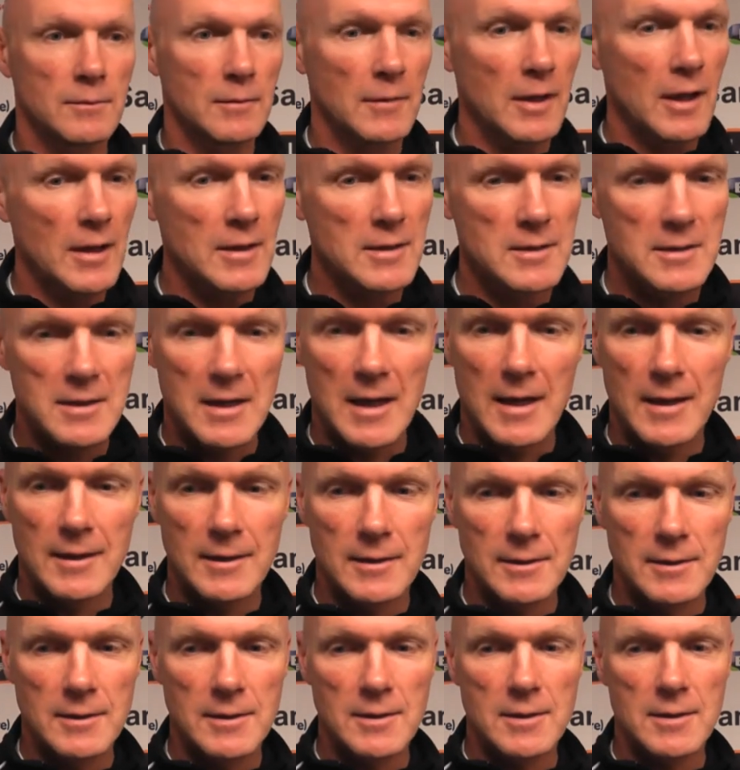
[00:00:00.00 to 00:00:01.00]
Yes,
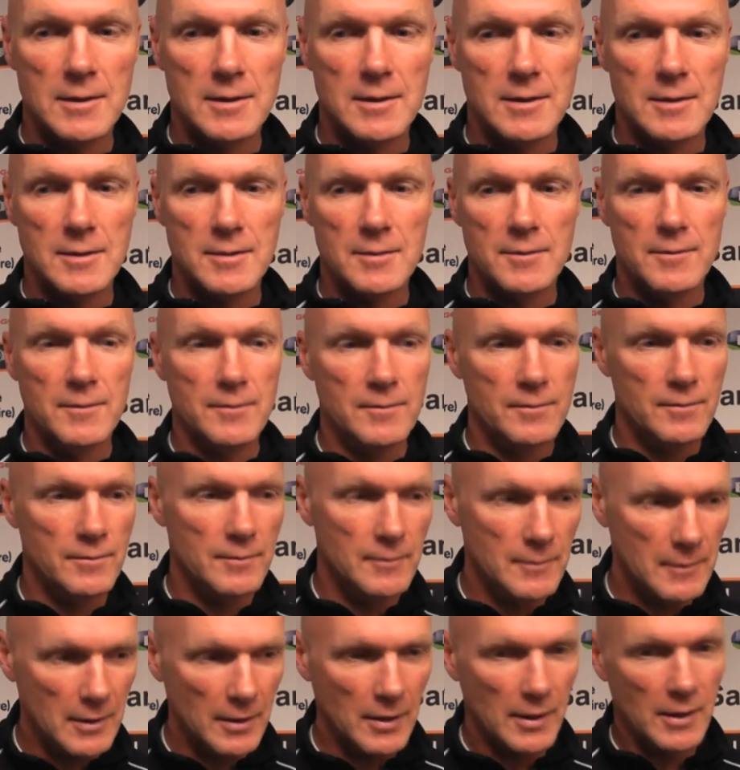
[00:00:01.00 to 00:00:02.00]
Dan's,
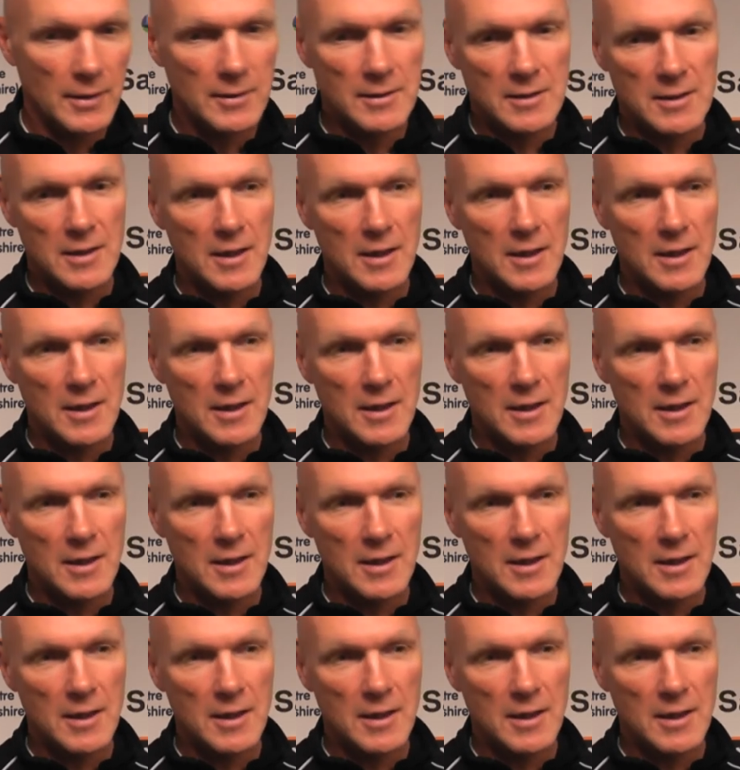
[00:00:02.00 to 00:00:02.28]
you can